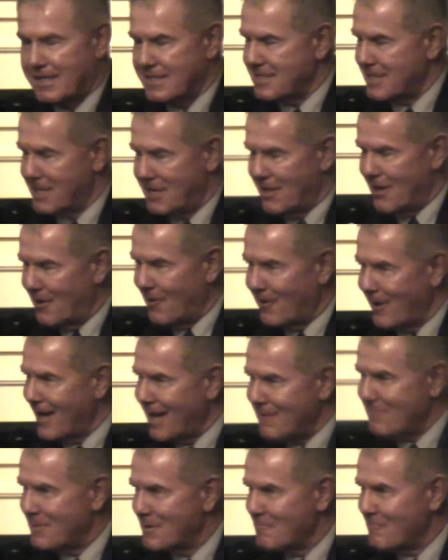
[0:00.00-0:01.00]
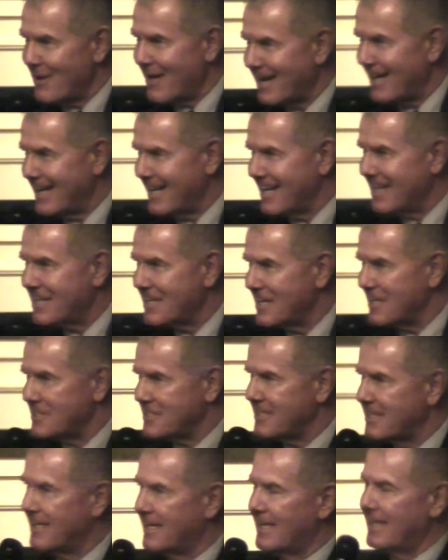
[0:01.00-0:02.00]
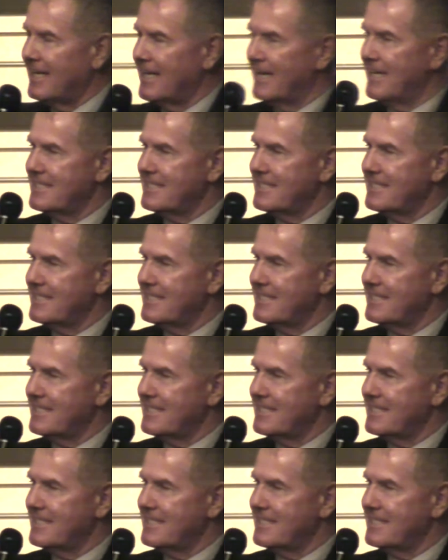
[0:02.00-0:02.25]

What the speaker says: I said, no, I haven't been paying any attention.